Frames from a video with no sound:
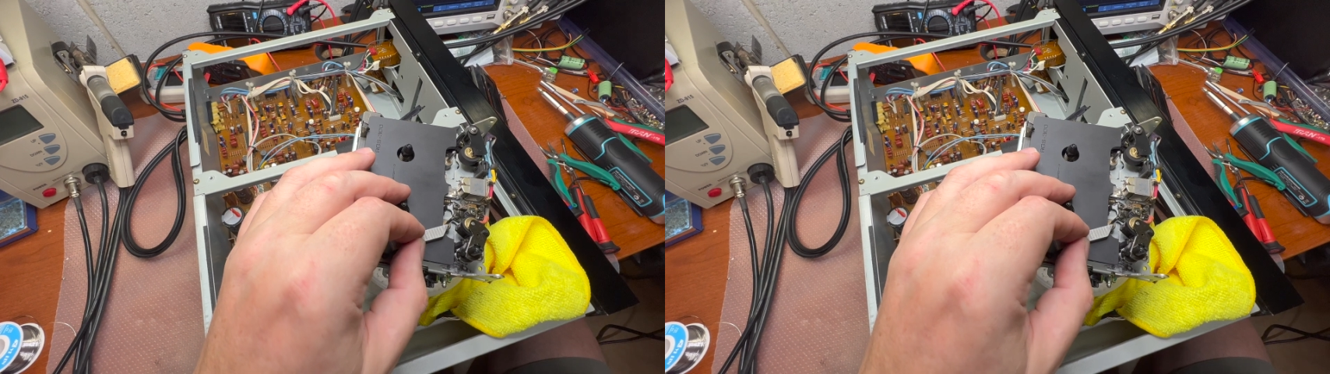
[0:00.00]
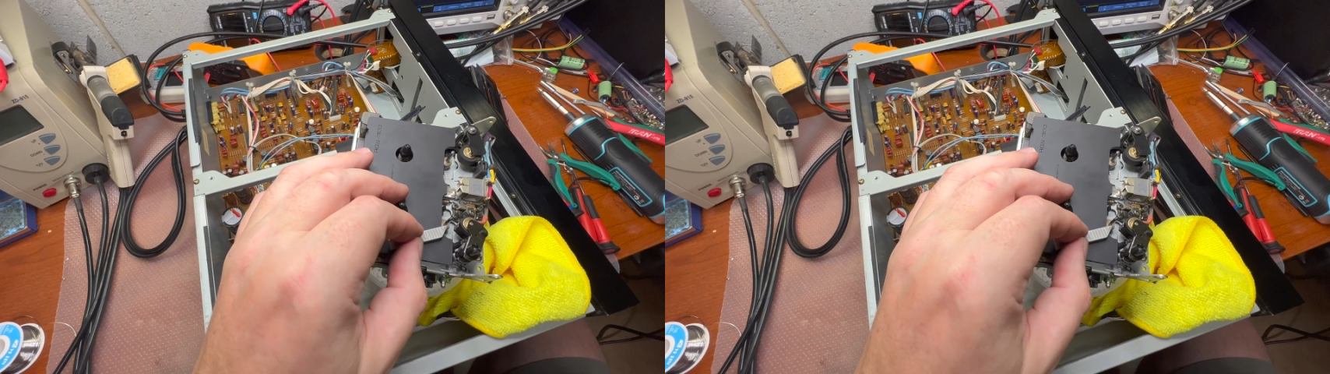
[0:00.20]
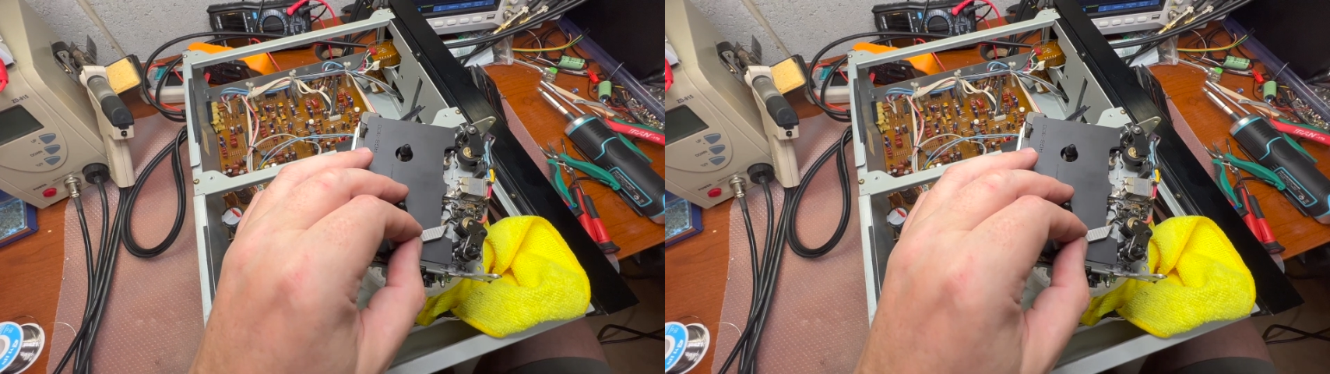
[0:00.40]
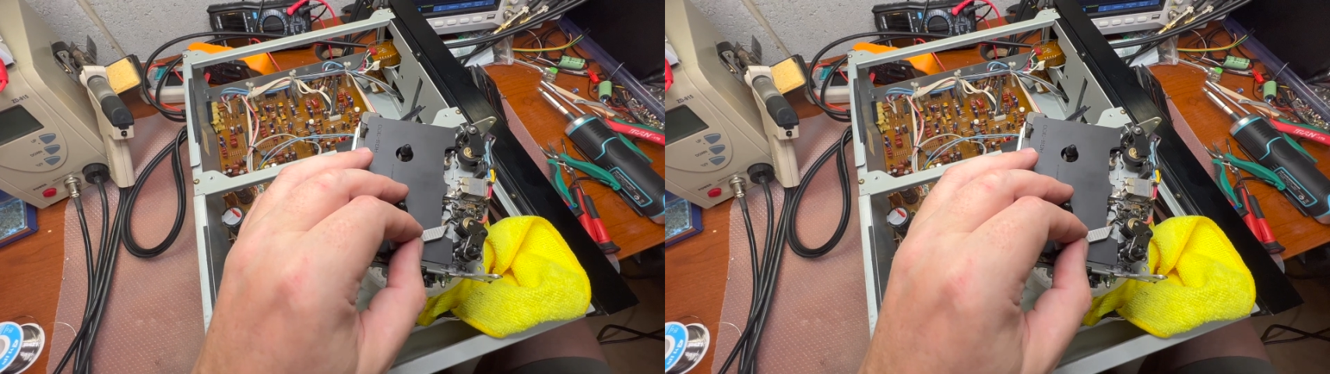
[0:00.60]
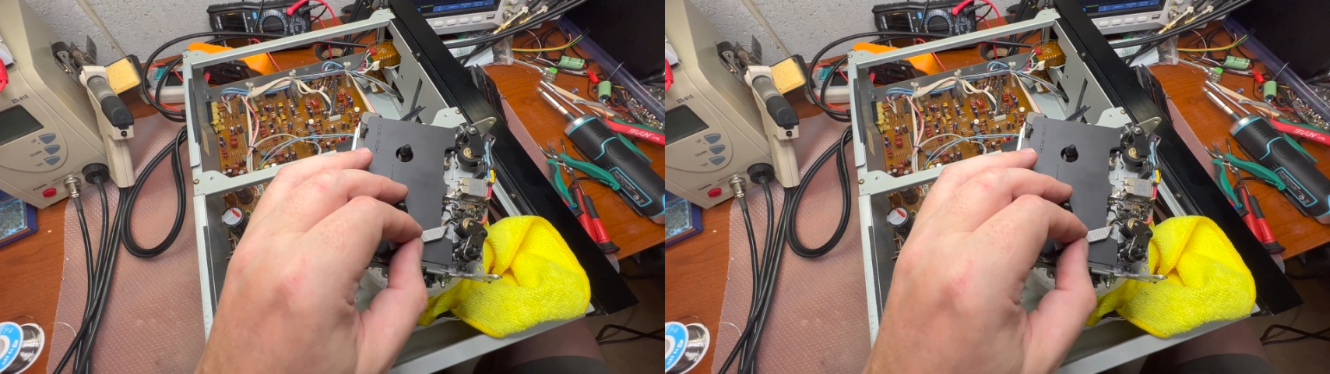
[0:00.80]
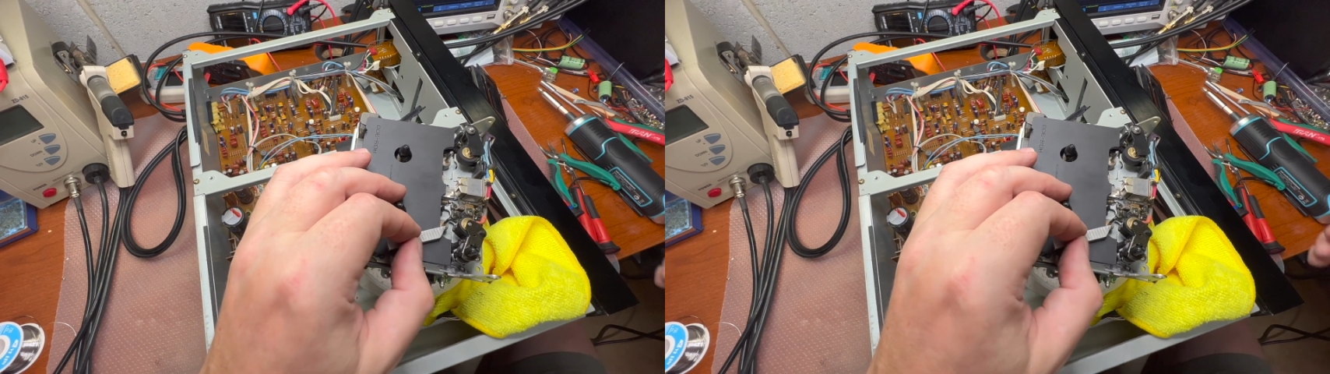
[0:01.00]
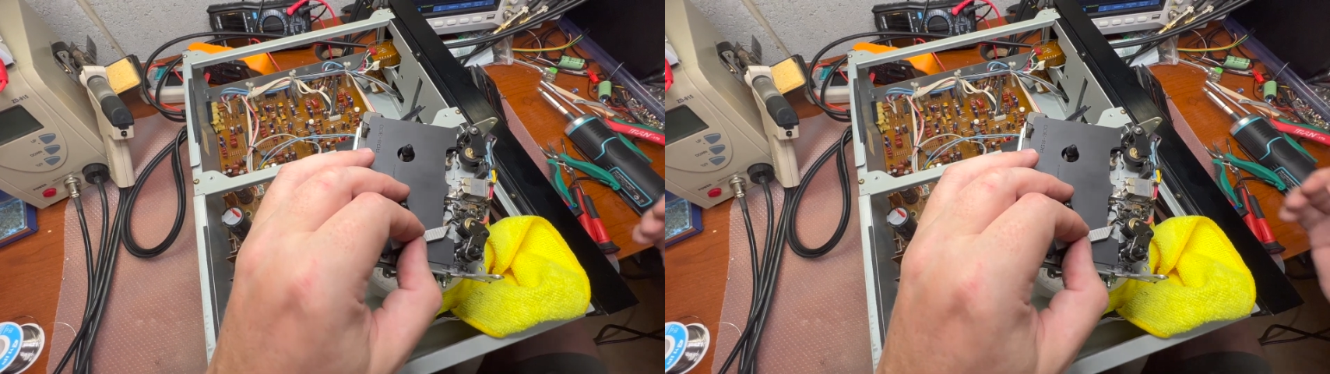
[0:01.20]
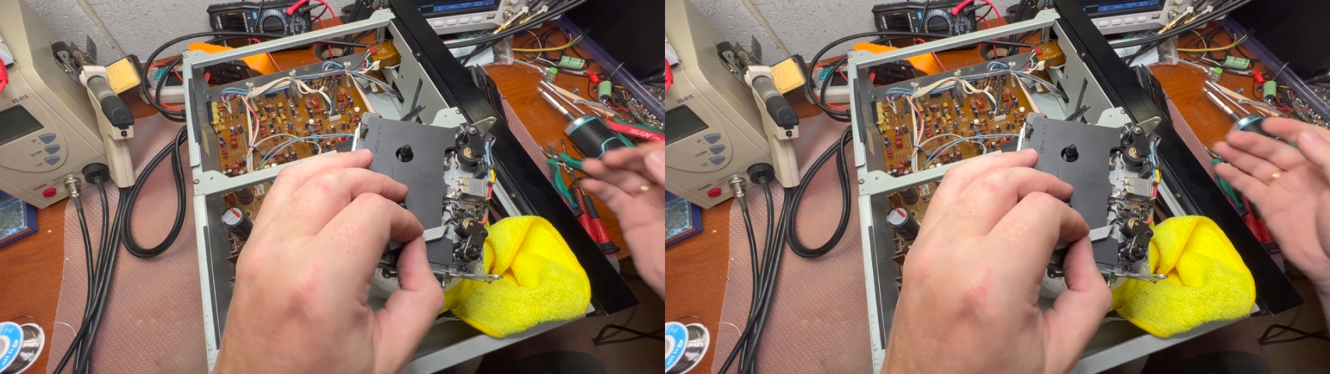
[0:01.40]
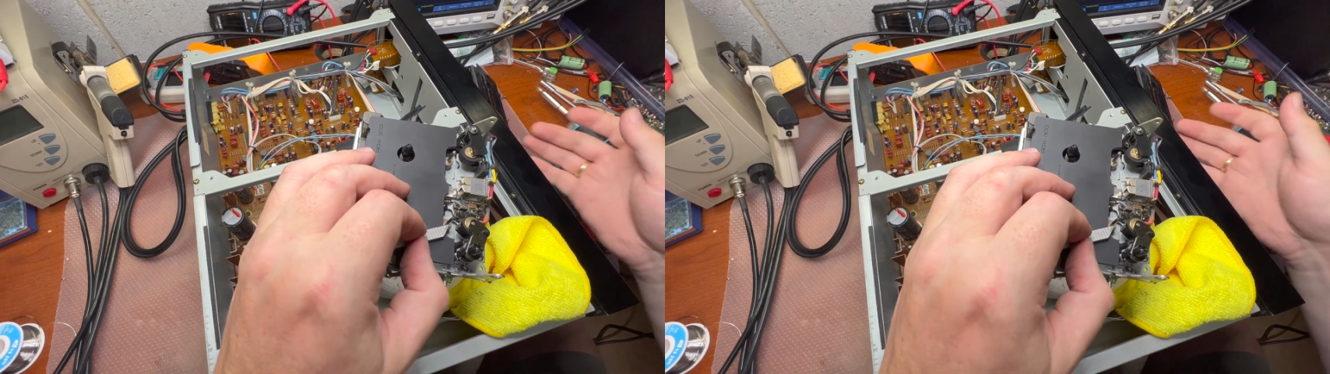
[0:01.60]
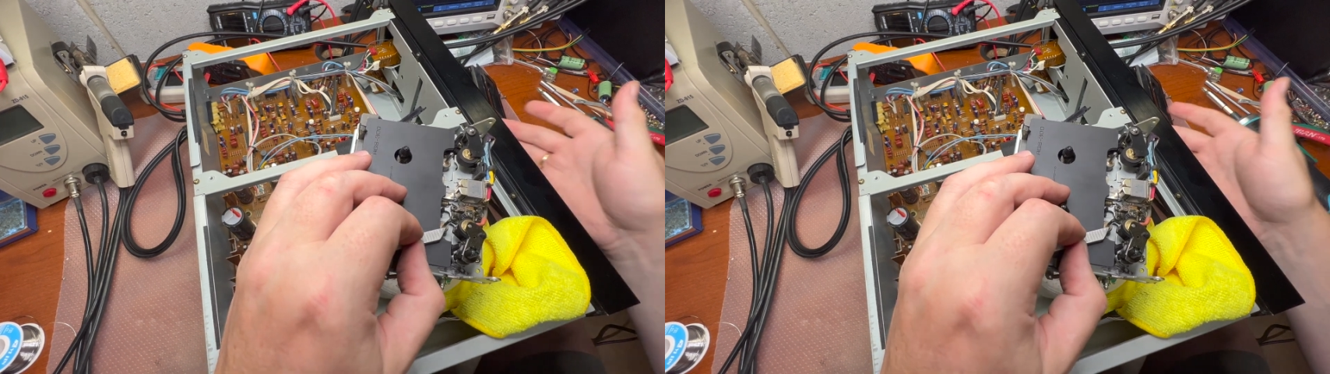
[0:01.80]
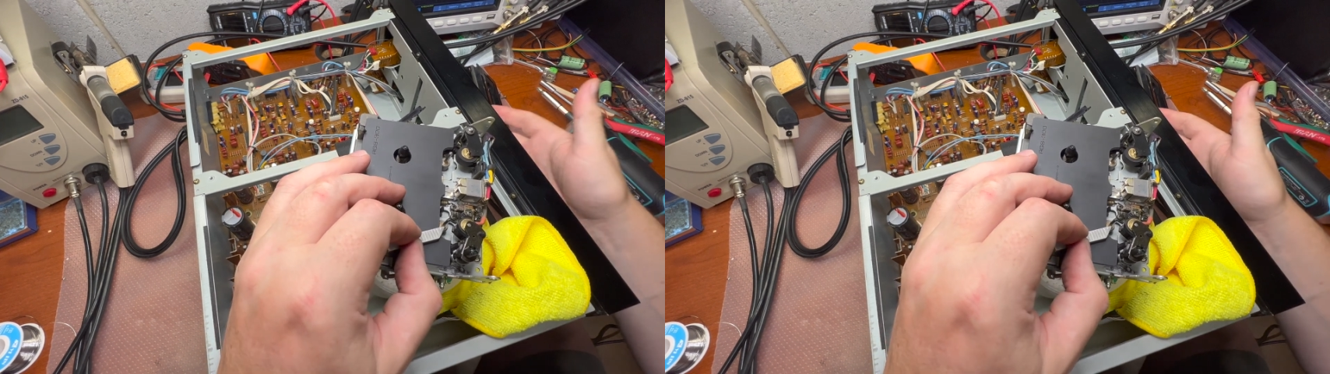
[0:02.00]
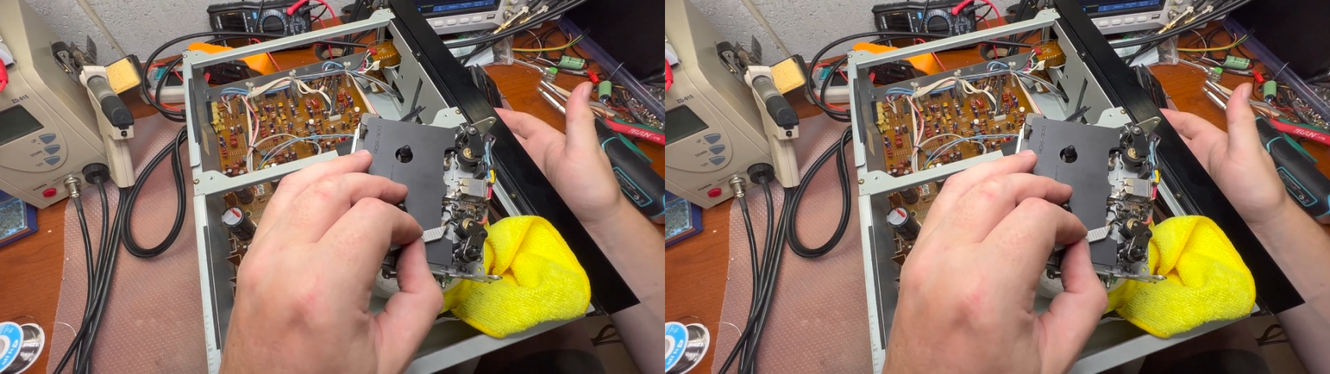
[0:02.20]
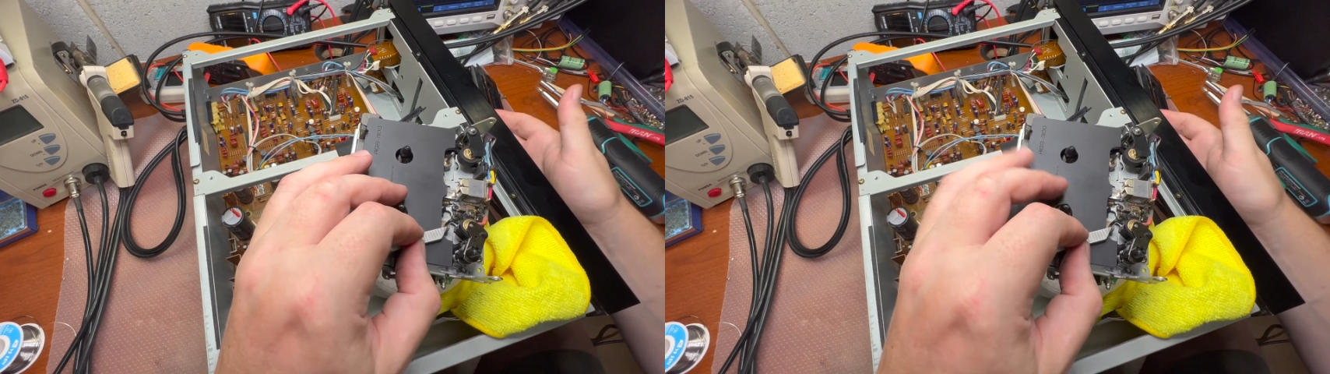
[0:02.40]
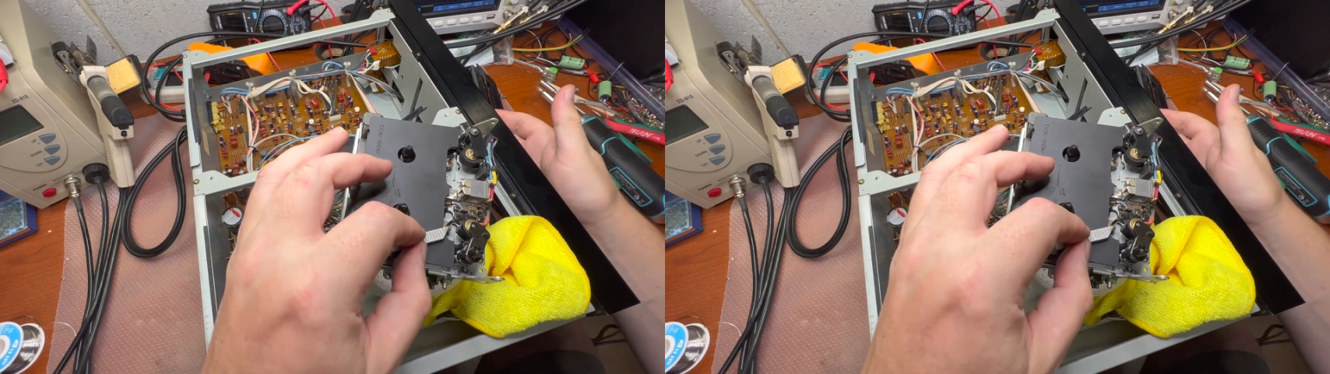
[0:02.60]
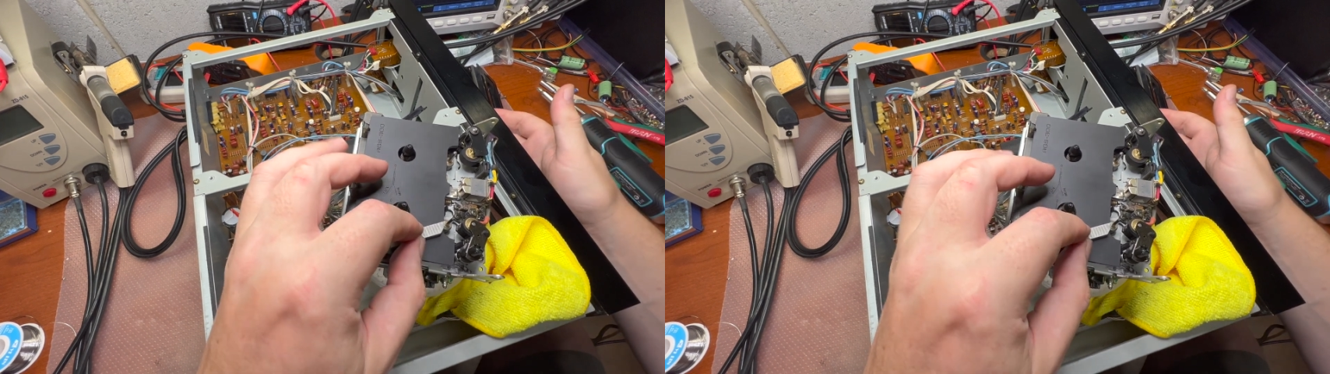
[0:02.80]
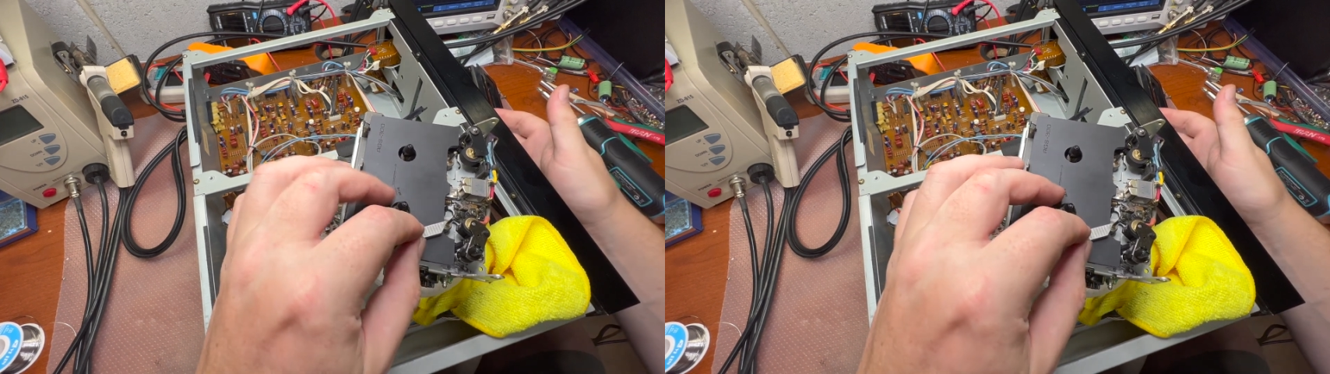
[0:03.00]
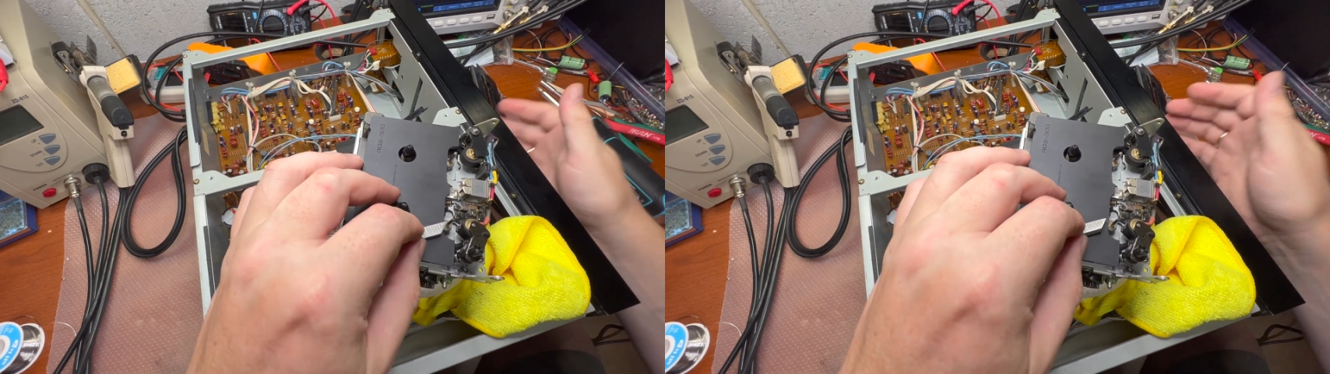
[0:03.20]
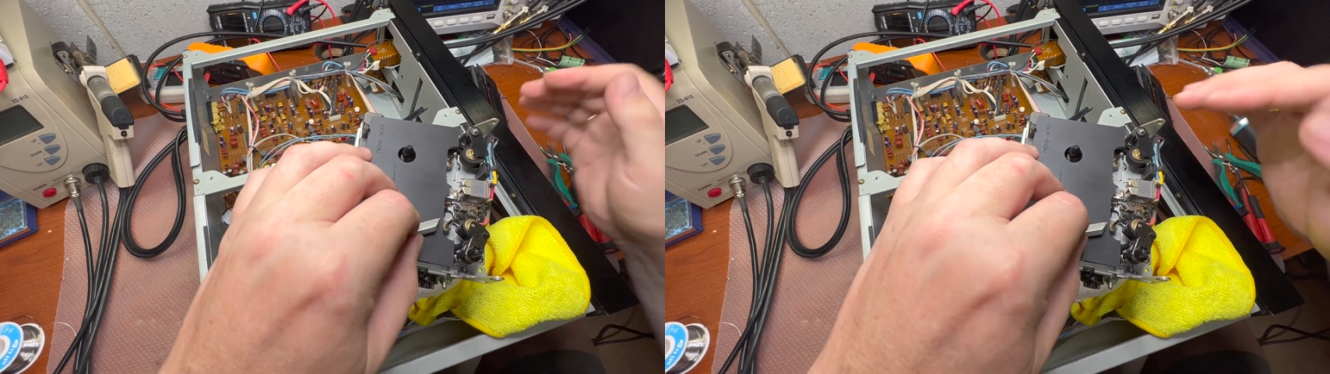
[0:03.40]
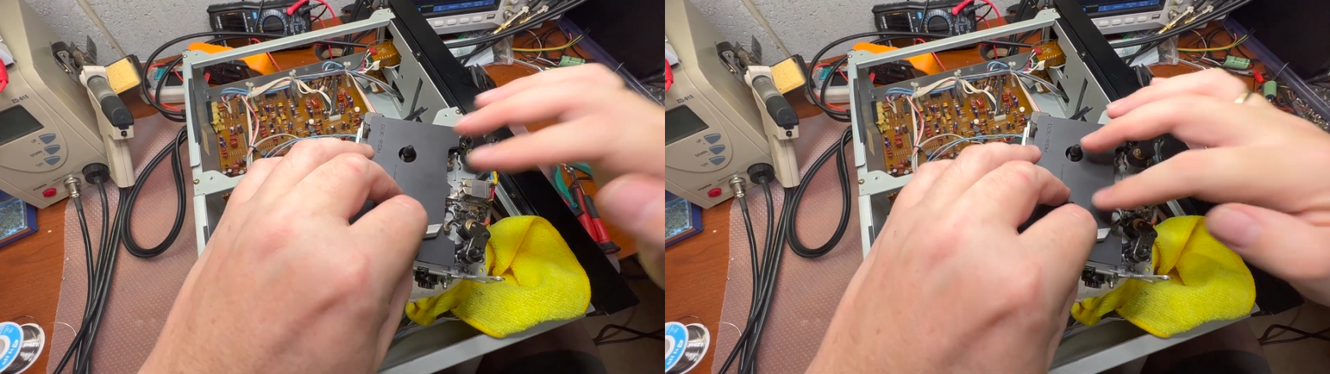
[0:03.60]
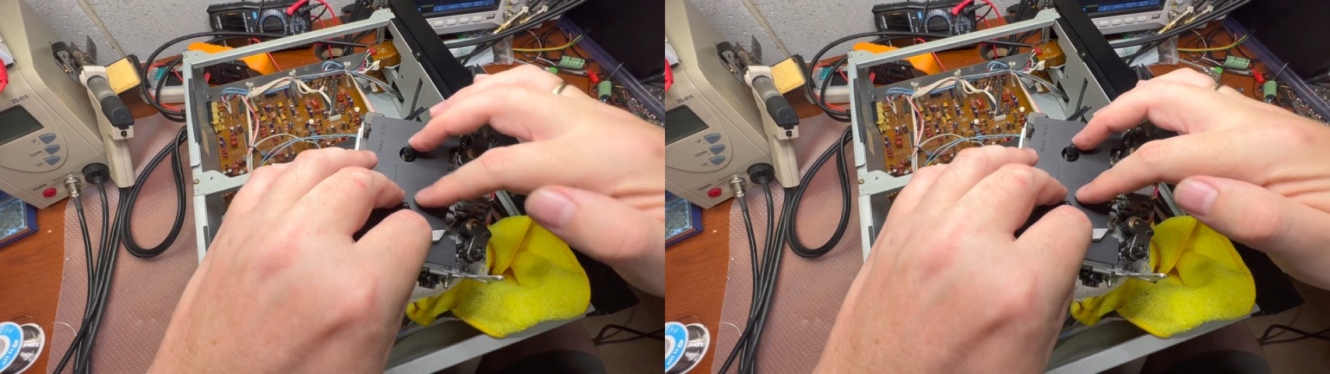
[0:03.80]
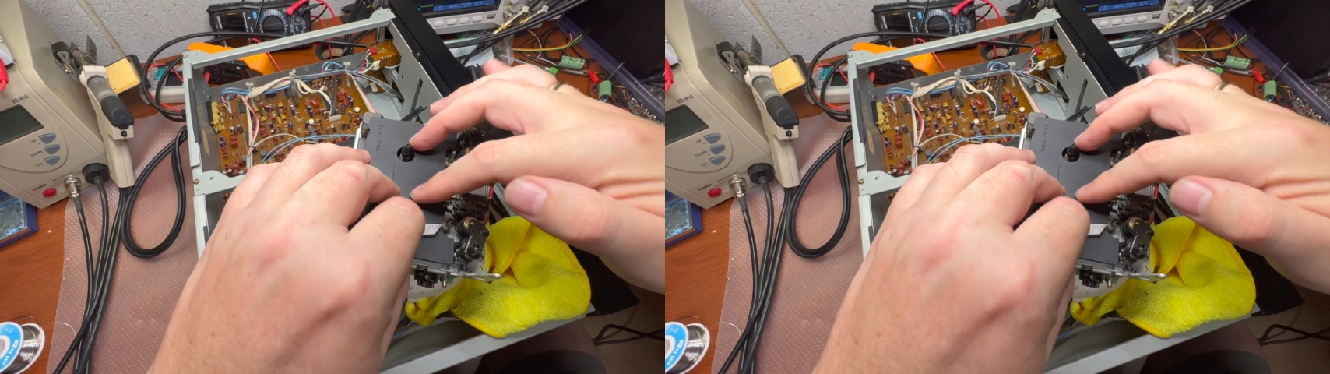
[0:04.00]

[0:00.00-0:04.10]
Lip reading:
[unreadable: no face in view]